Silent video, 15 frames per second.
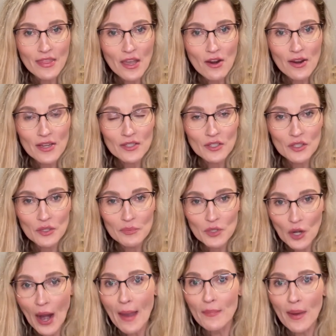There is a
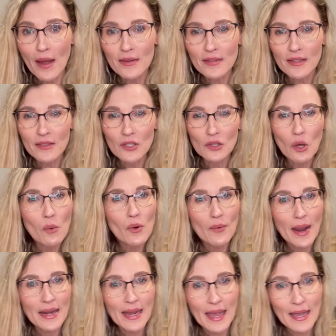subscribe button in the lower
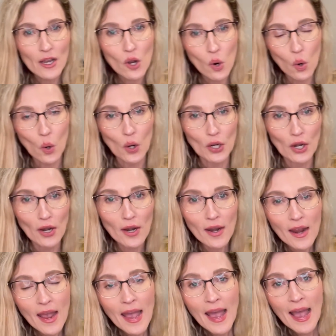right-hand corner.